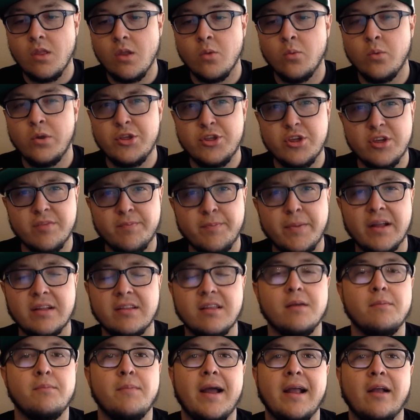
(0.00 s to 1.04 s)
We just picked
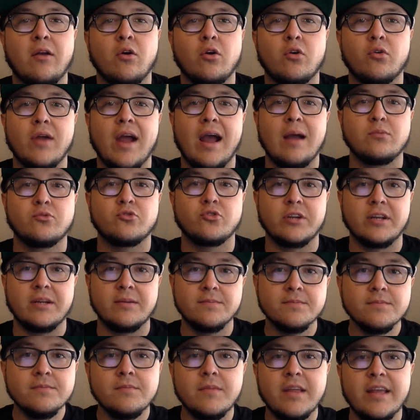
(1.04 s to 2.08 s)
up Michael Crabtree
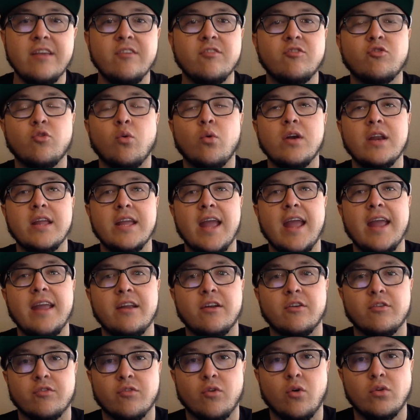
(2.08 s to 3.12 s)
he's 28
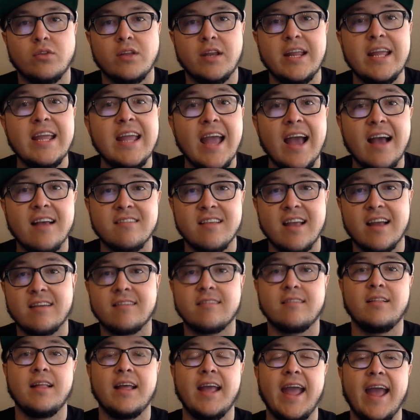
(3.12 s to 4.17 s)
years old and he has
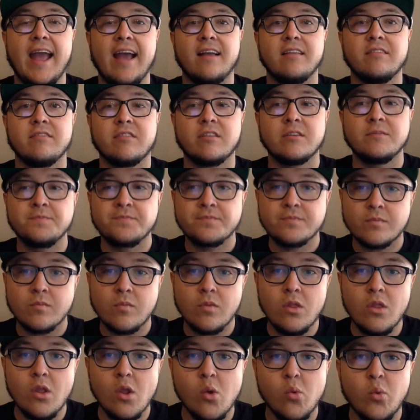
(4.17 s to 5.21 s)
excellent hands.
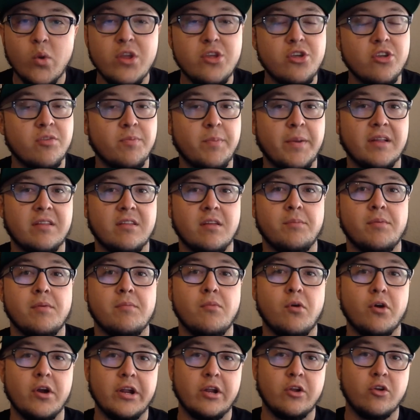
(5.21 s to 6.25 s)
We just picked up
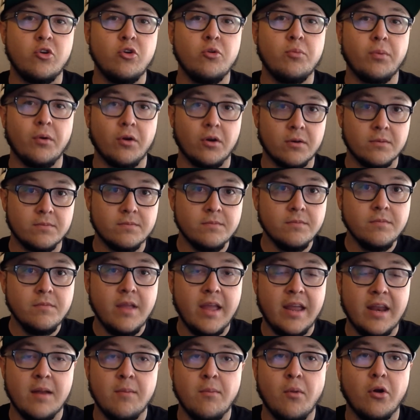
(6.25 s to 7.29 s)
Amari Cooper,
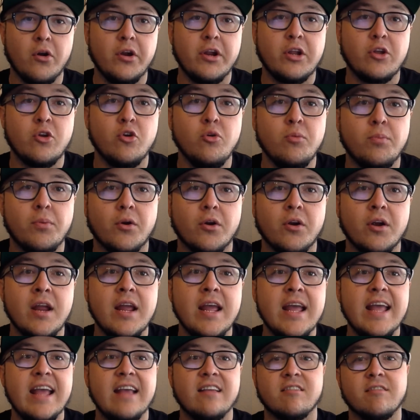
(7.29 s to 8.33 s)
and Amari Cooper
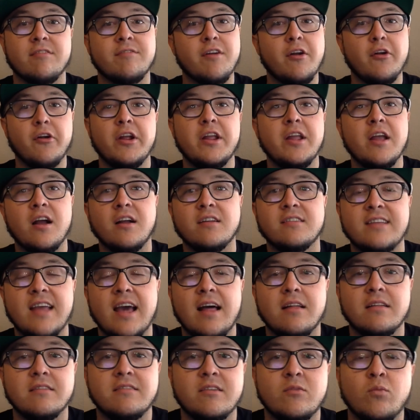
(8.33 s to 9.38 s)
is a very young,
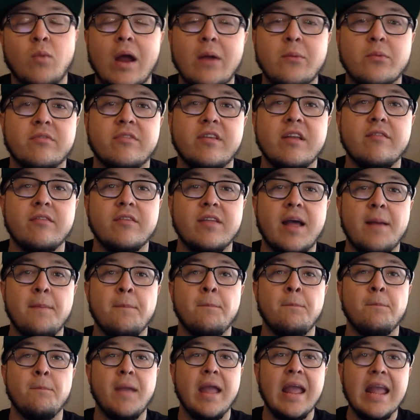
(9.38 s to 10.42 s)
talented wide receiver that
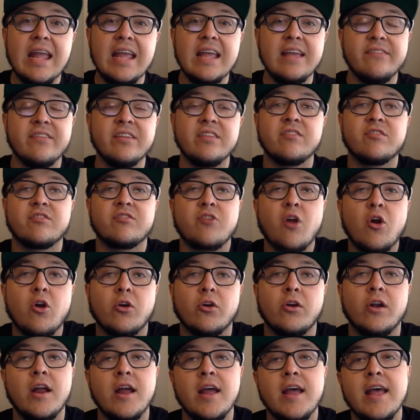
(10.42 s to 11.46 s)
may even start.